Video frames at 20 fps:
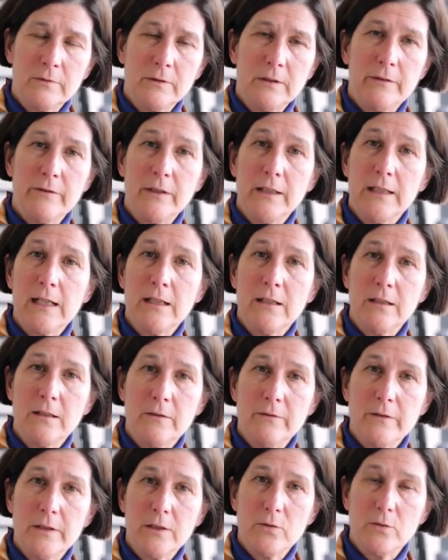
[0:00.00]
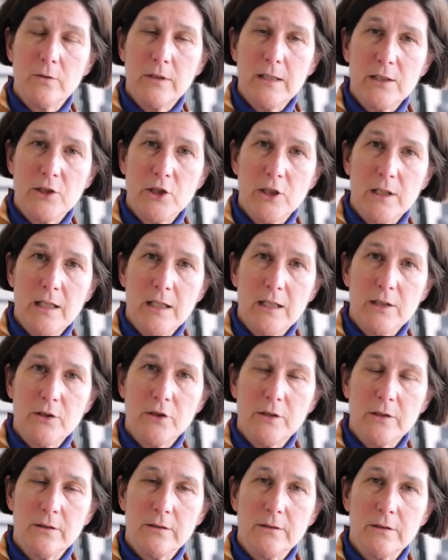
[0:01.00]
giving that individual
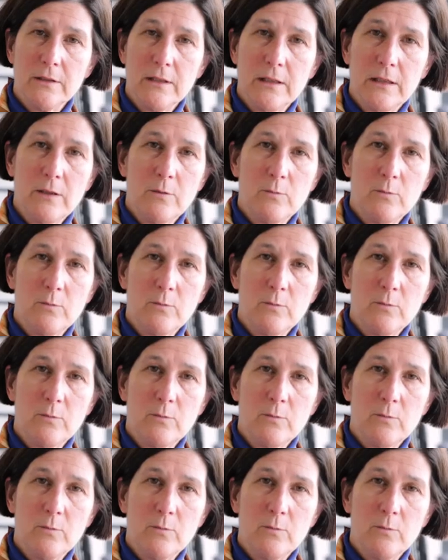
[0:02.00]
education,